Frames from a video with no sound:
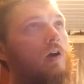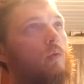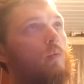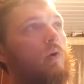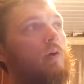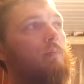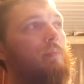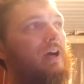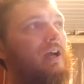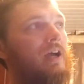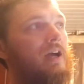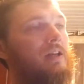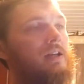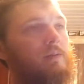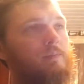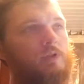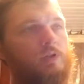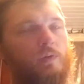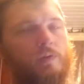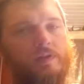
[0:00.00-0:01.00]
We might end
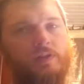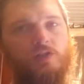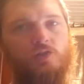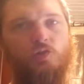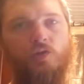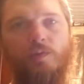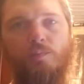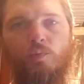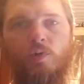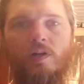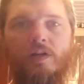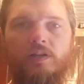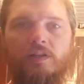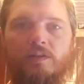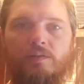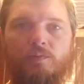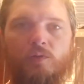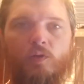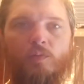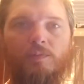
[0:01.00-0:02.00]
up doing the trim work in
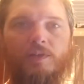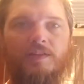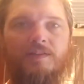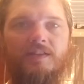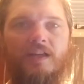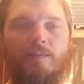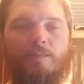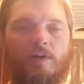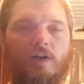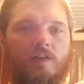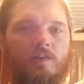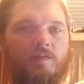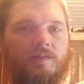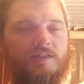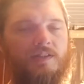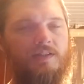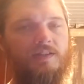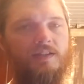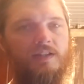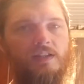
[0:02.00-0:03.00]
the room the same color as
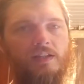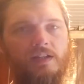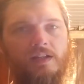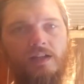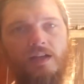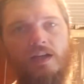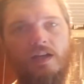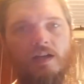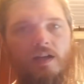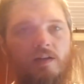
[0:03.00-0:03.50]
the ceiling.